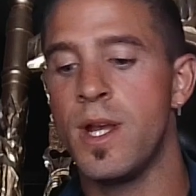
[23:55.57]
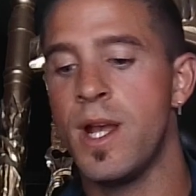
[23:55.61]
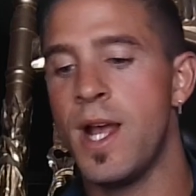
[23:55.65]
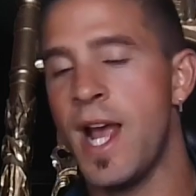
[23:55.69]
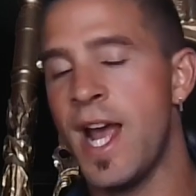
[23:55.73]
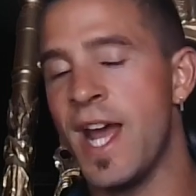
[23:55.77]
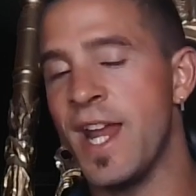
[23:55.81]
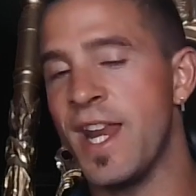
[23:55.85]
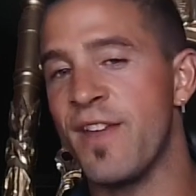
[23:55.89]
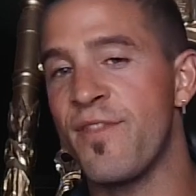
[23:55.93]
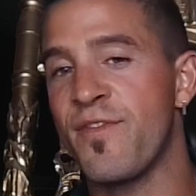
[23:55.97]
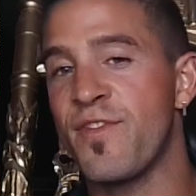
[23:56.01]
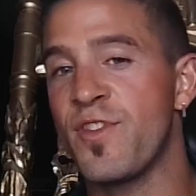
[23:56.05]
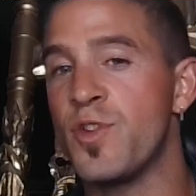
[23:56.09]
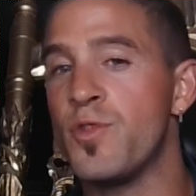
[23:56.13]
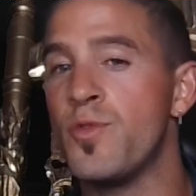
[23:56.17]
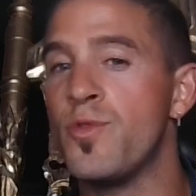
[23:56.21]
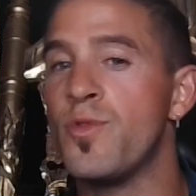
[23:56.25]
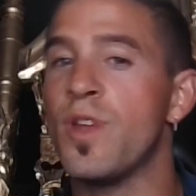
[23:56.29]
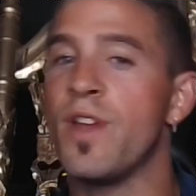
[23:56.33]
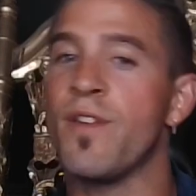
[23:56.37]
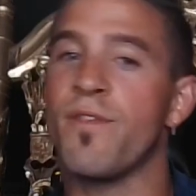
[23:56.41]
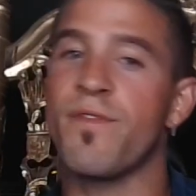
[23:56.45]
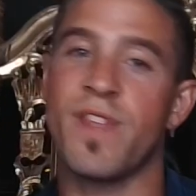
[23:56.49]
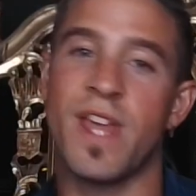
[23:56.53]
And
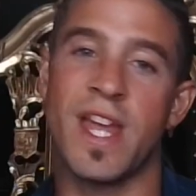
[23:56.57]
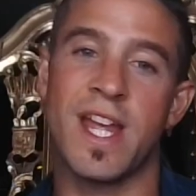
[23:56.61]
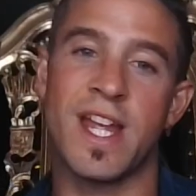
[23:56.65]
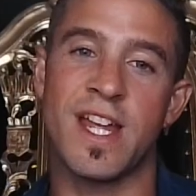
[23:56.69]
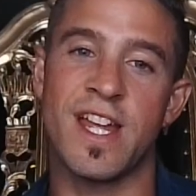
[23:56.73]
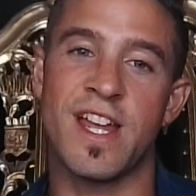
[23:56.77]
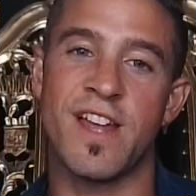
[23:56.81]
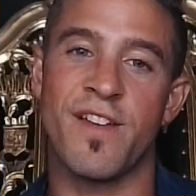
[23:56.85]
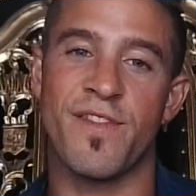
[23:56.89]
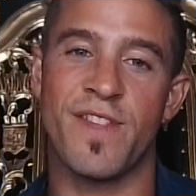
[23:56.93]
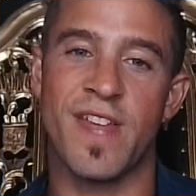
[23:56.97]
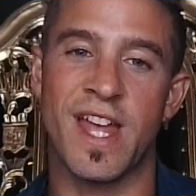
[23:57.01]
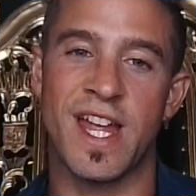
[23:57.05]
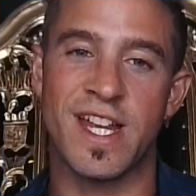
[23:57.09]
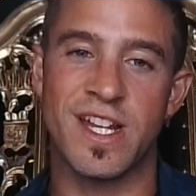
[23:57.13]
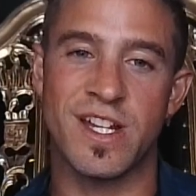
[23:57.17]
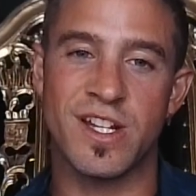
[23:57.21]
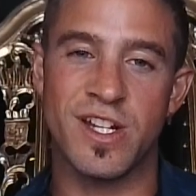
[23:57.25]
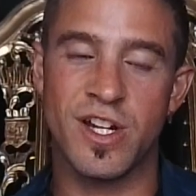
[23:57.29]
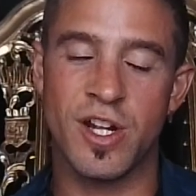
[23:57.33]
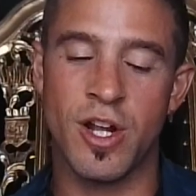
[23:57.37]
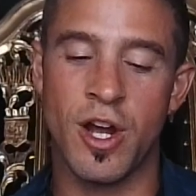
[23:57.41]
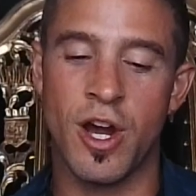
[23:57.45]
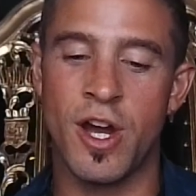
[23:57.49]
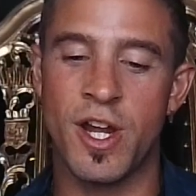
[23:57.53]
if they
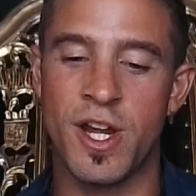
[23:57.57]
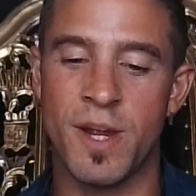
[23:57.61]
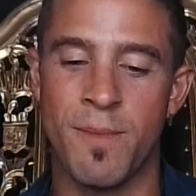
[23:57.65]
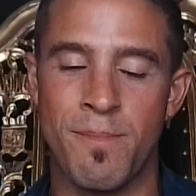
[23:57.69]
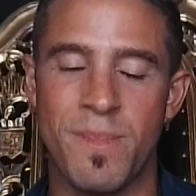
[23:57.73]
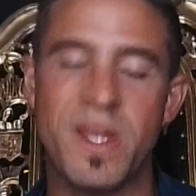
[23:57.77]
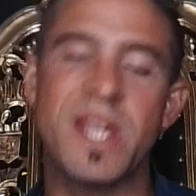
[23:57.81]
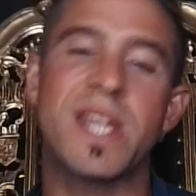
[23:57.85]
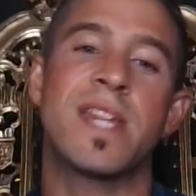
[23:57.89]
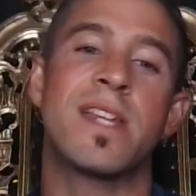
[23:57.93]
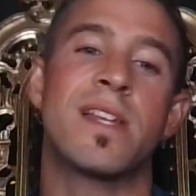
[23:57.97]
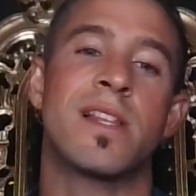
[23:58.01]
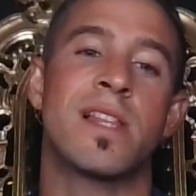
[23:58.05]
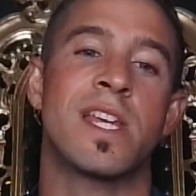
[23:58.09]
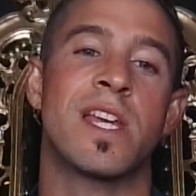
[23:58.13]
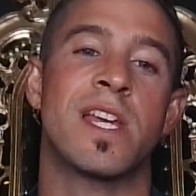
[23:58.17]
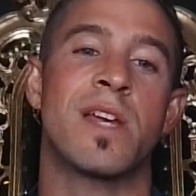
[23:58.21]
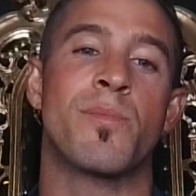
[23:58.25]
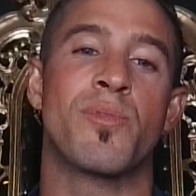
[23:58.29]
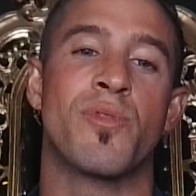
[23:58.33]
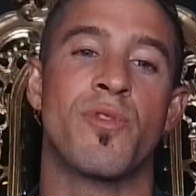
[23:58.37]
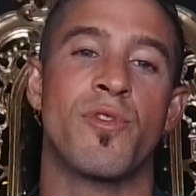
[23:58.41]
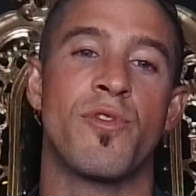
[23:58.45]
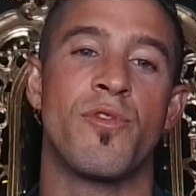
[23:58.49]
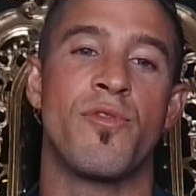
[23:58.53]
can't immediately
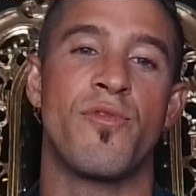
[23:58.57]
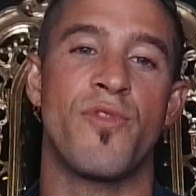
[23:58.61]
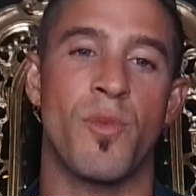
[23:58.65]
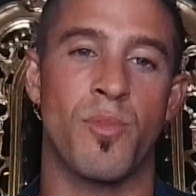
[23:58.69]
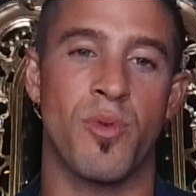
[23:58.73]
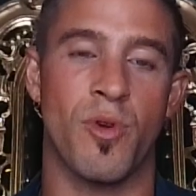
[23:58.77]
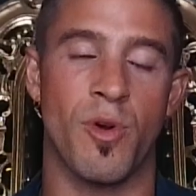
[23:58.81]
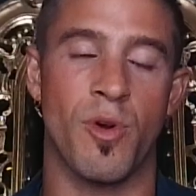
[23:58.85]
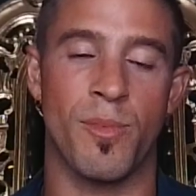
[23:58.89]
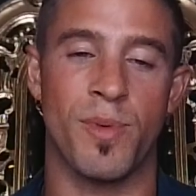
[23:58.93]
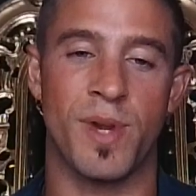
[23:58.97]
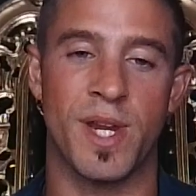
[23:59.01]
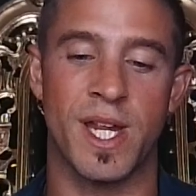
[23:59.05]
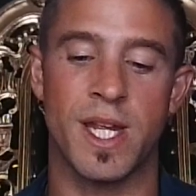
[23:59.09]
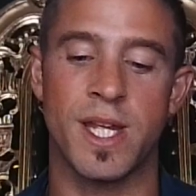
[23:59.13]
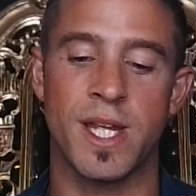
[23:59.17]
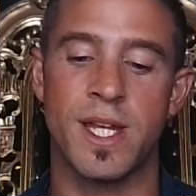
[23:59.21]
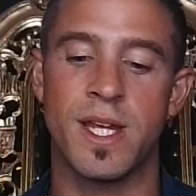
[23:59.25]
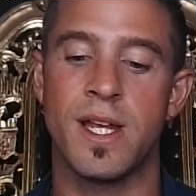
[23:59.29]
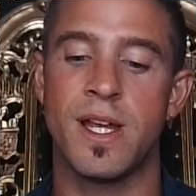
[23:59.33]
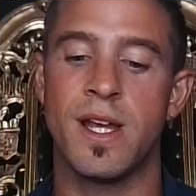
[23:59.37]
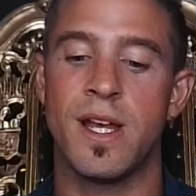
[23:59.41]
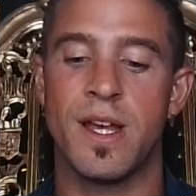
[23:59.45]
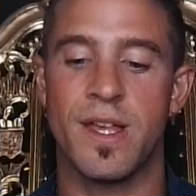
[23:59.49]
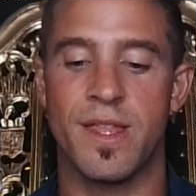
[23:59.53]
approve your property,
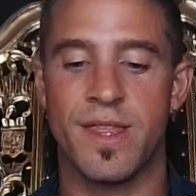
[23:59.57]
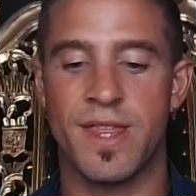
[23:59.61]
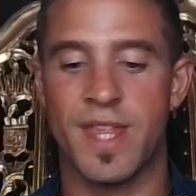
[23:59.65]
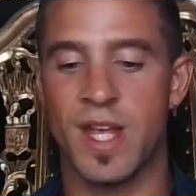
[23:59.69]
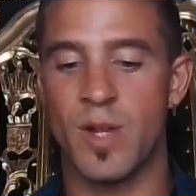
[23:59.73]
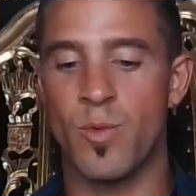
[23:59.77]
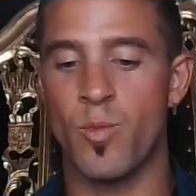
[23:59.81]
they